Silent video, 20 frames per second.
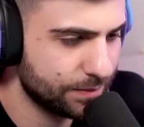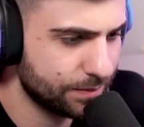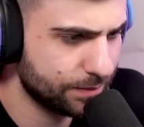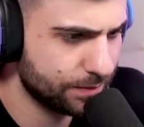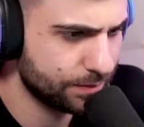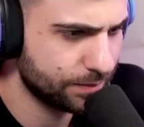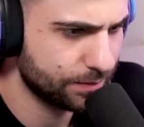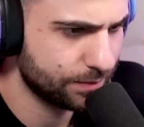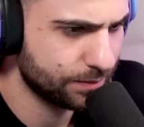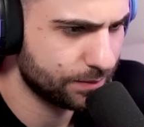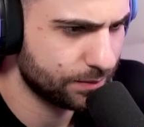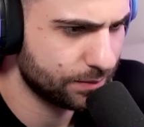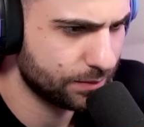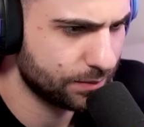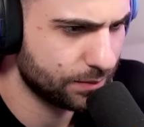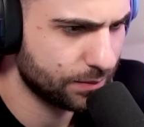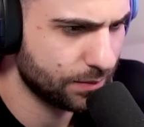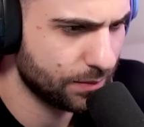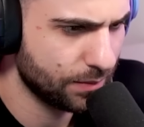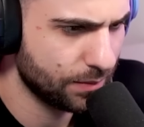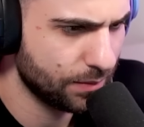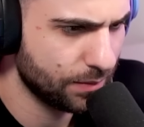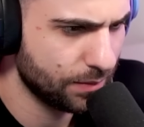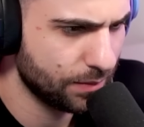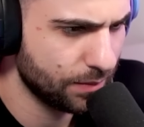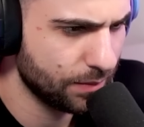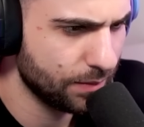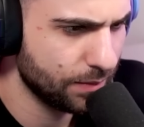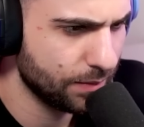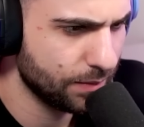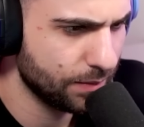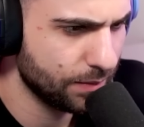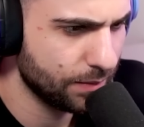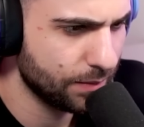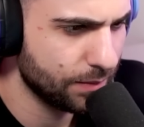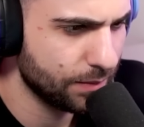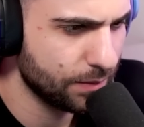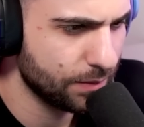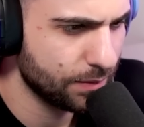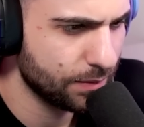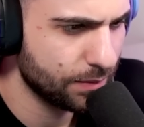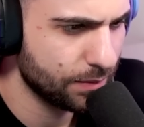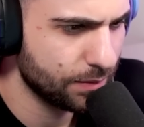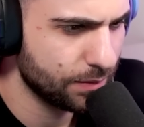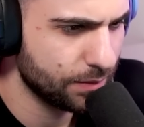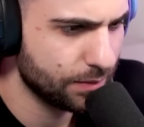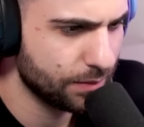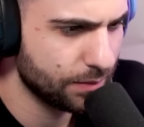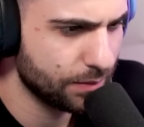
Nobody speaks.